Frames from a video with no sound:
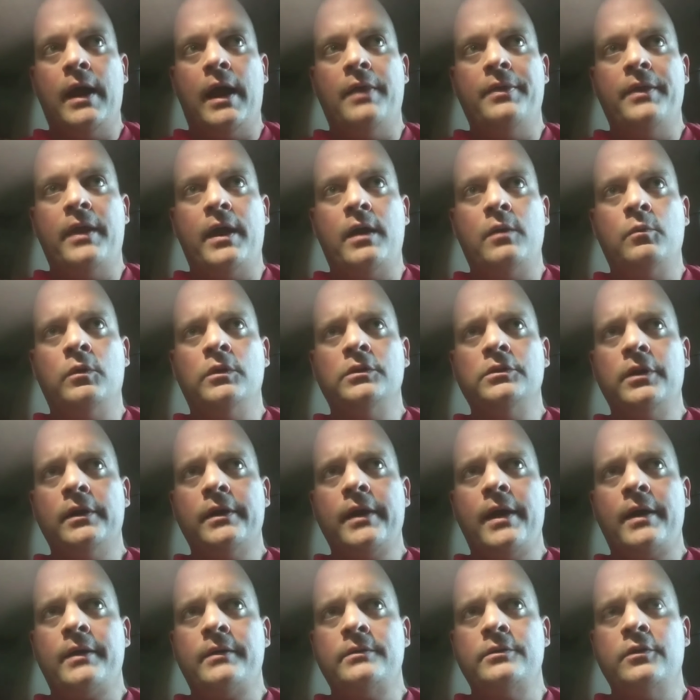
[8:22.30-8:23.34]
And then we'll
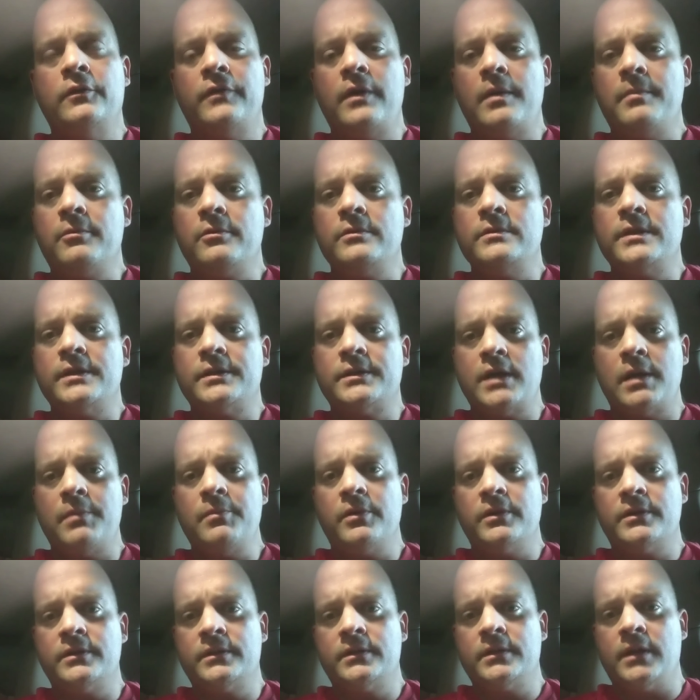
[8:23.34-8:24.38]
look at November and
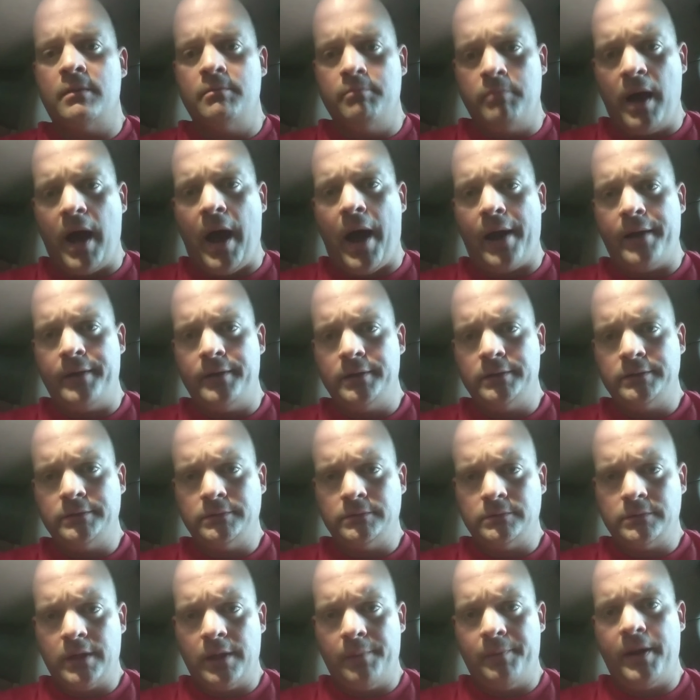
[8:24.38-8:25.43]
December combined
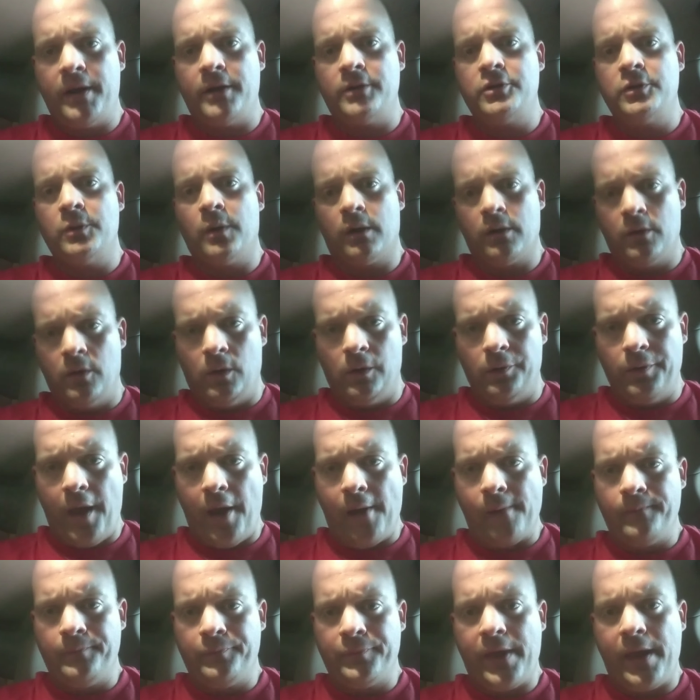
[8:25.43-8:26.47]
compared to our goal
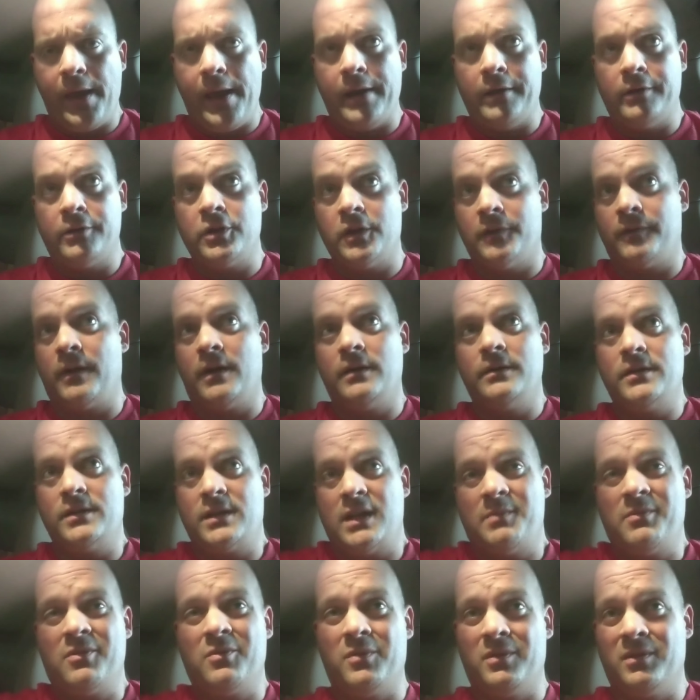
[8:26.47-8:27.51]
there. And so far in
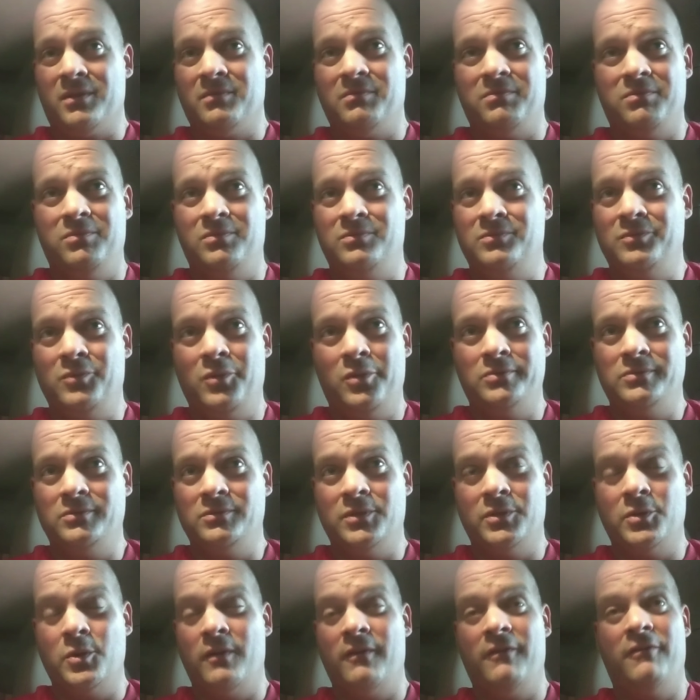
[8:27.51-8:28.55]
December, we're
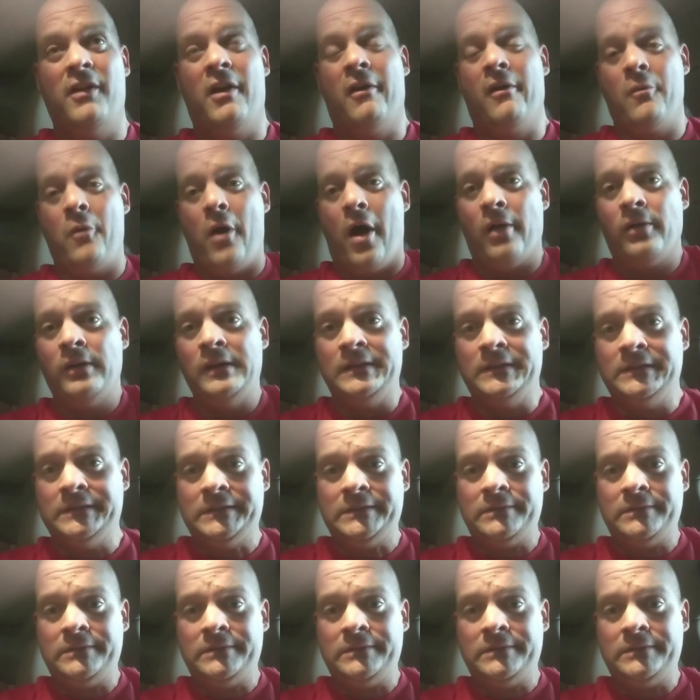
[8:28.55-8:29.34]
doing very well,